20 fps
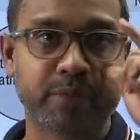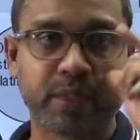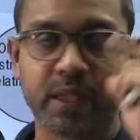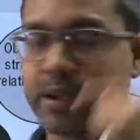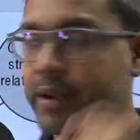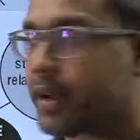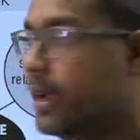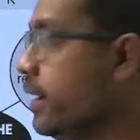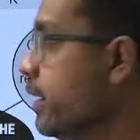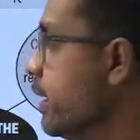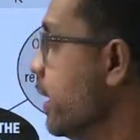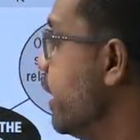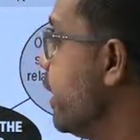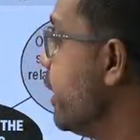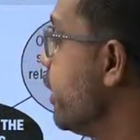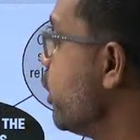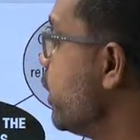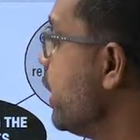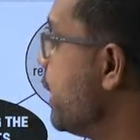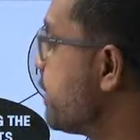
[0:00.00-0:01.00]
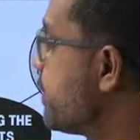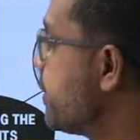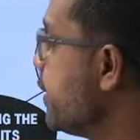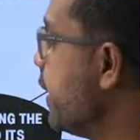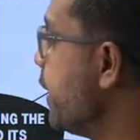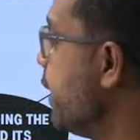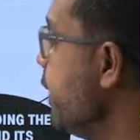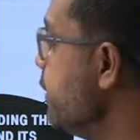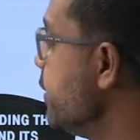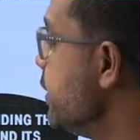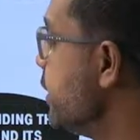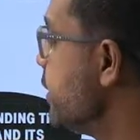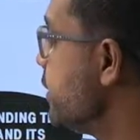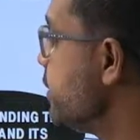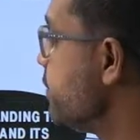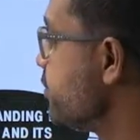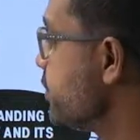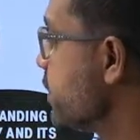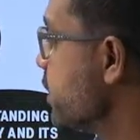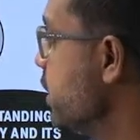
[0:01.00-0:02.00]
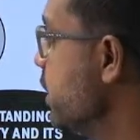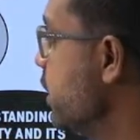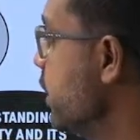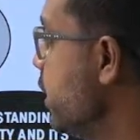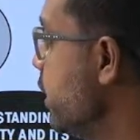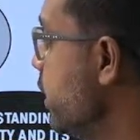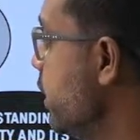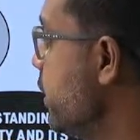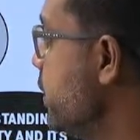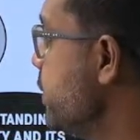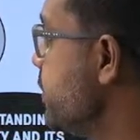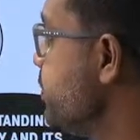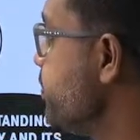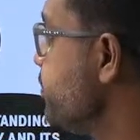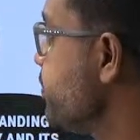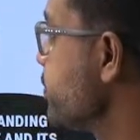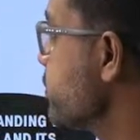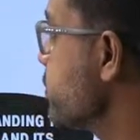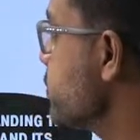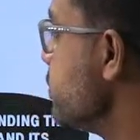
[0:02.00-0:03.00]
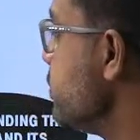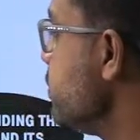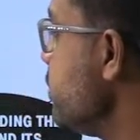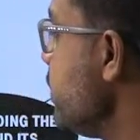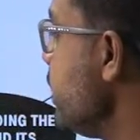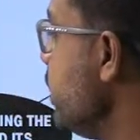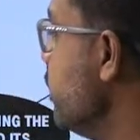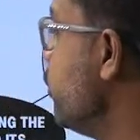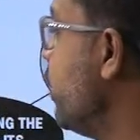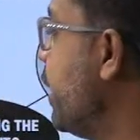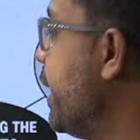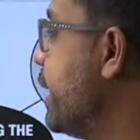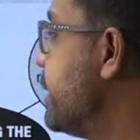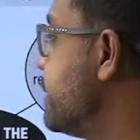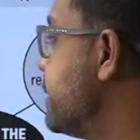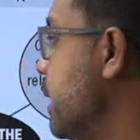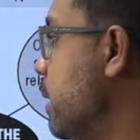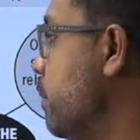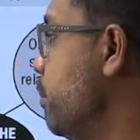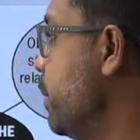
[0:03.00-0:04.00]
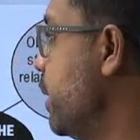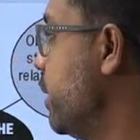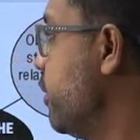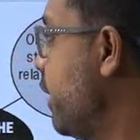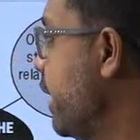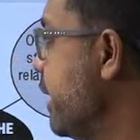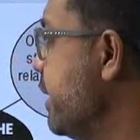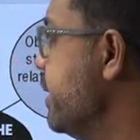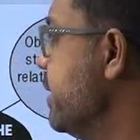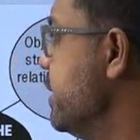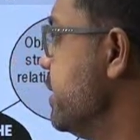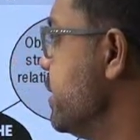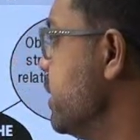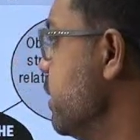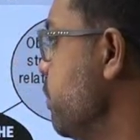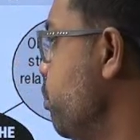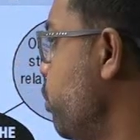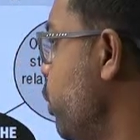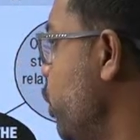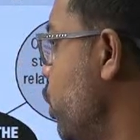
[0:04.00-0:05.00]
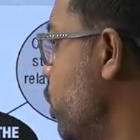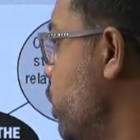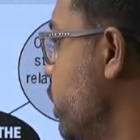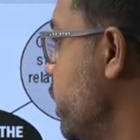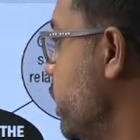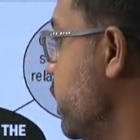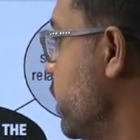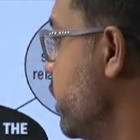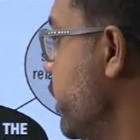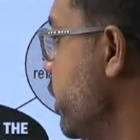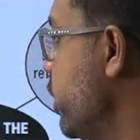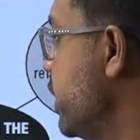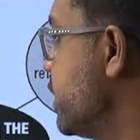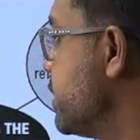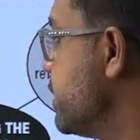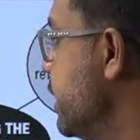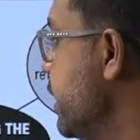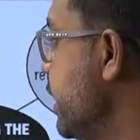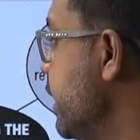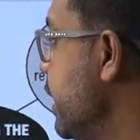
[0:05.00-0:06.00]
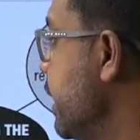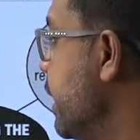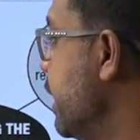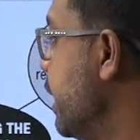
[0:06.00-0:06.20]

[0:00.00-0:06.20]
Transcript: right? Now let's say one example, why this is important. Now let's say